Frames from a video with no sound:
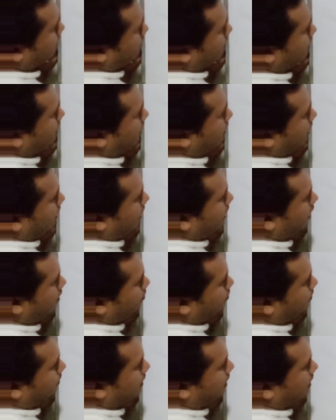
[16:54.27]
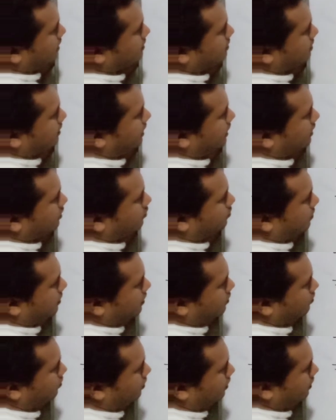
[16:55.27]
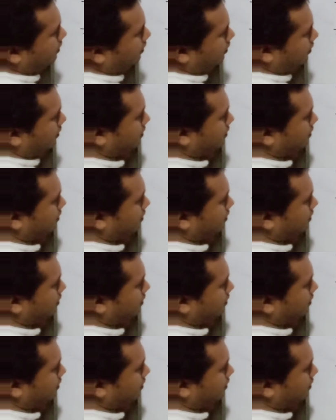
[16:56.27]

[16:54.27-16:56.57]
then a plus x plus y,